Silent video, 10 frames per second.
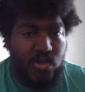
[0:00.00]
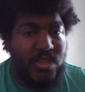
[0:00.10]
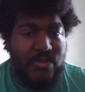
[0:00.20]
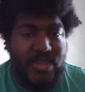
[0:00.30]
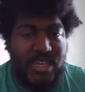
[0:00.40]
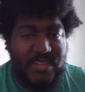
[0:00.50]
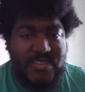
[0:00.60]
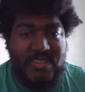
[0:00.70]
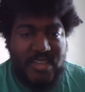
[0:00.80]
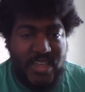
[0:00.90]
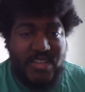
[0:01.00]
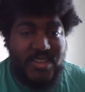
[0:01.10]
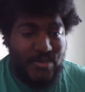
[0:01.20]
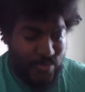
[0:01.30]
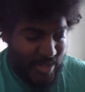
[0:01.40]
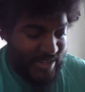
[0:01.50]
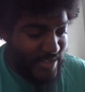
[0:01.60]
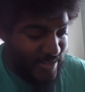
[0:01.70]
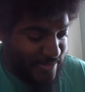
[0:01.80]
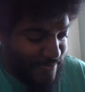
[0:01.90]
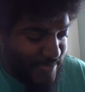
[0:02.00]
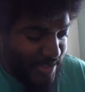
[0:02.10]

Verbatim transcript: will give Kansas a tough fight, though.